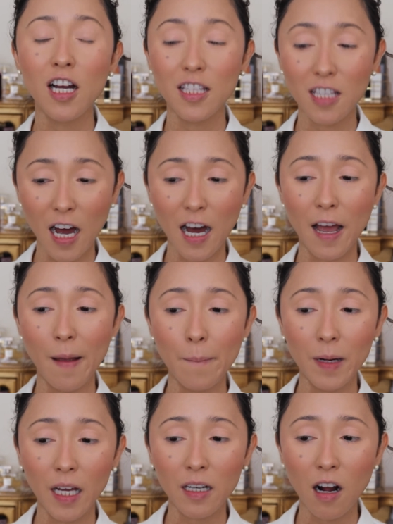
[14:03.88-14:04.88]
time.
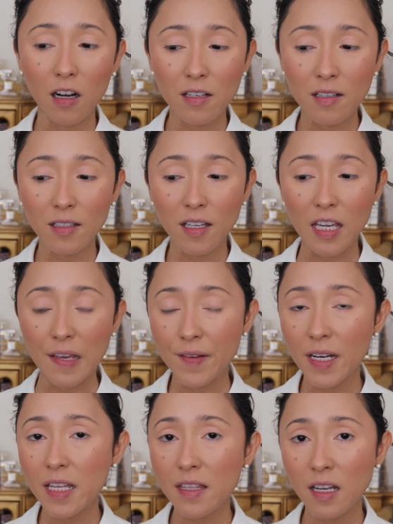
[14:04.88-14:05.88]
Like honestly,
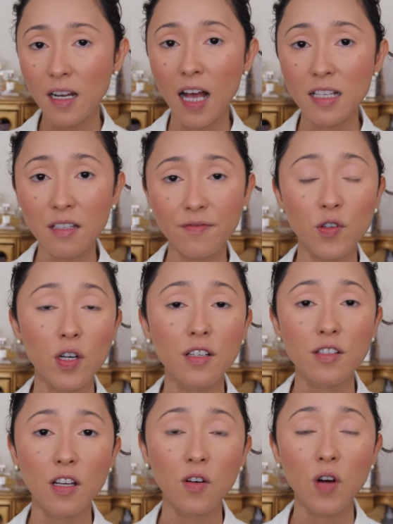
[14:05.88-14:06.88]
even in the last Sephora
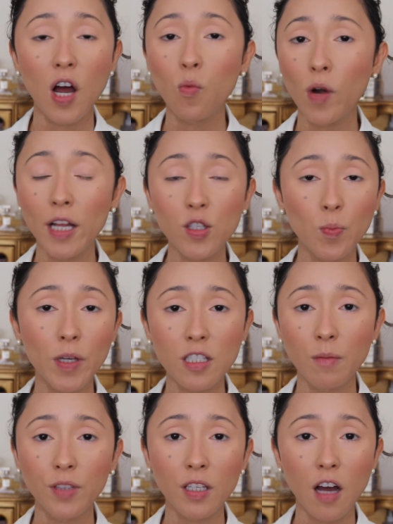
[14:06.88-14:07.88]
sale, I wanted to pick
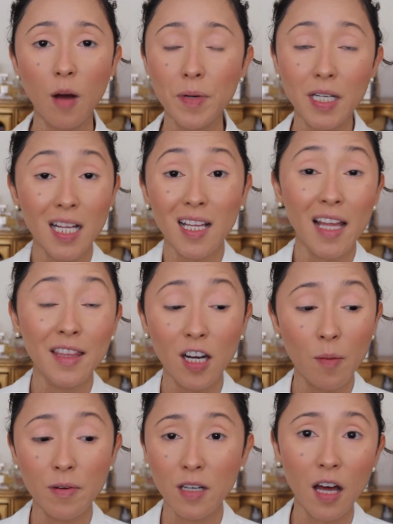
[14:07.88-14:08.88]
something up and I ended
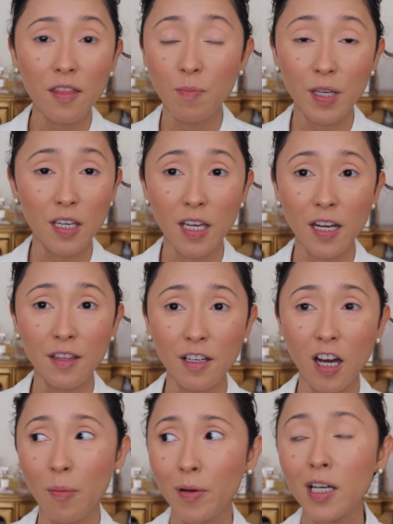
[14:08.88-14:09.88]
up not picking anything
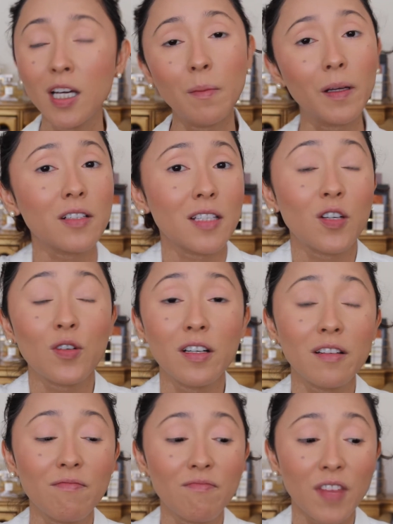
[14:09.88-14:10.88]
up because I
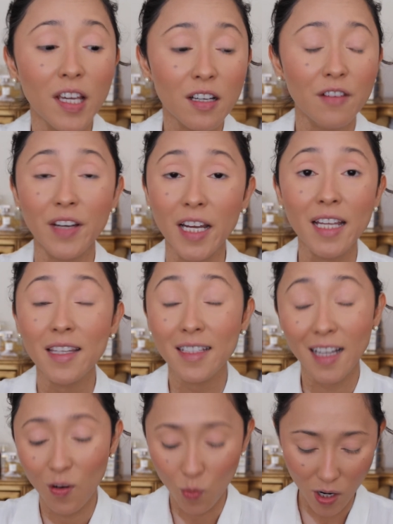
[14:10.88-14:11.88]
couldn't think of anything
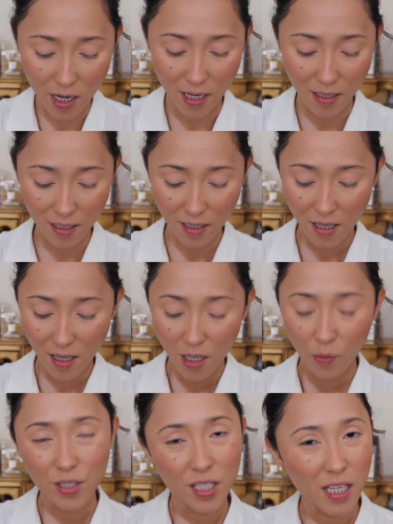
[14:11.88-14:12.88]
that I wanted.
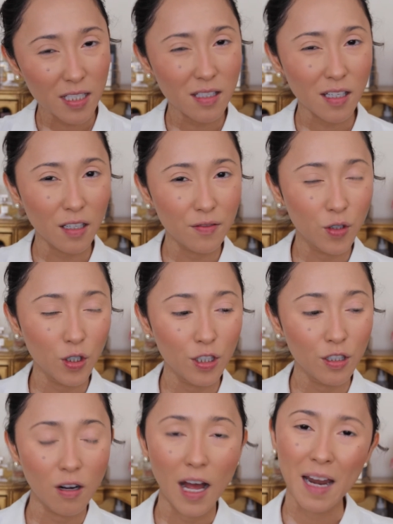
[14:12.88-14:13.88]
Which I guess is kind of
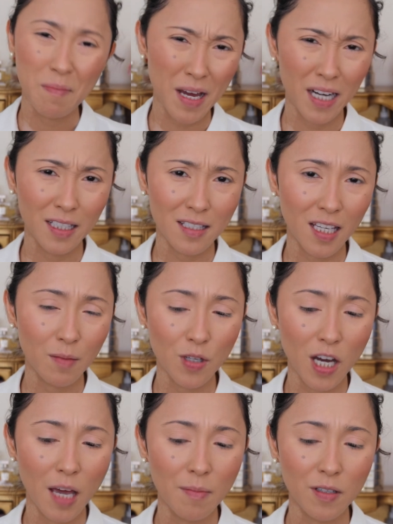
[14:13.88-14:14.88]
good and bad at the same
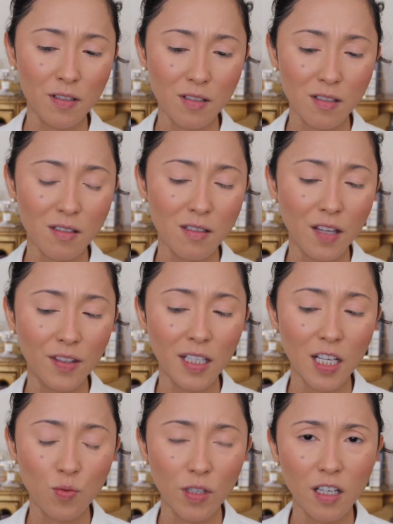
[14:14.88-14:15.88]
time because nothing
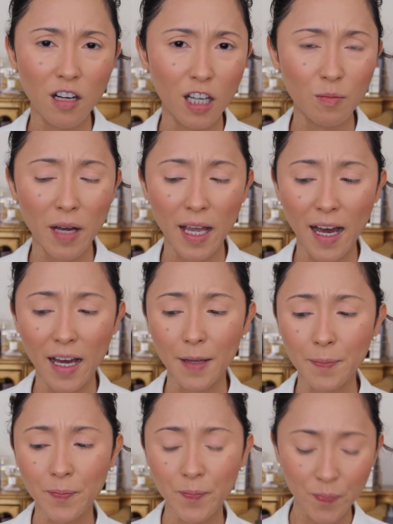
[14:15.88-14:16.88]
has really caught my eye.
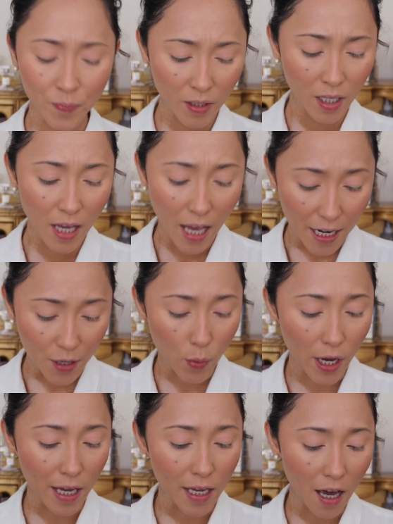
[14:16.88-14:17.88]

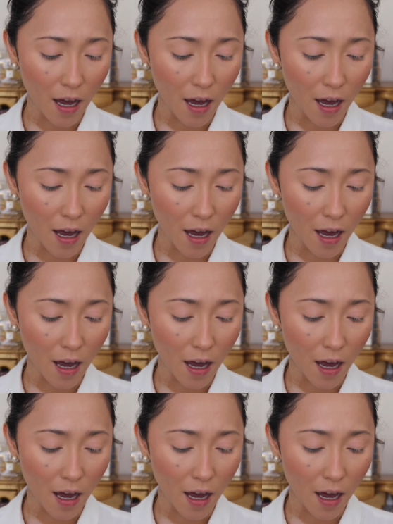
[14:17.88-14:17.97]
Anyway,